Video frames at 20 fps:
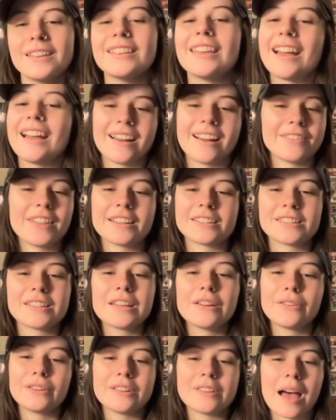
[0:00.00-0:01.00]
Yeah, that's the
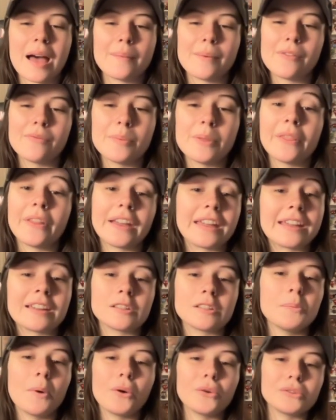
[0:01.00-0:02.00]
only time I've been like
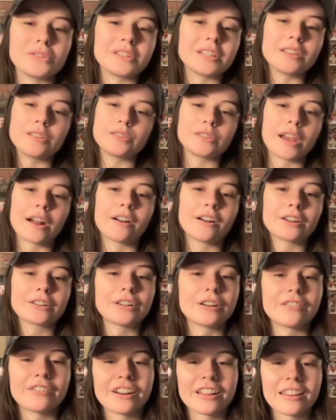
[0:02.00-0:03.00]
exposed to his
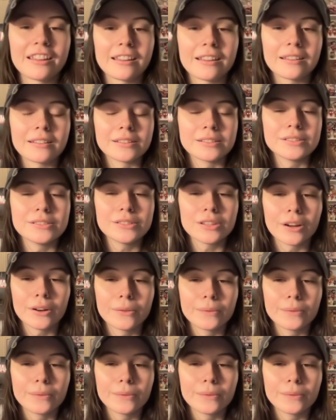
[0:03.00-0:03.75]
character really. So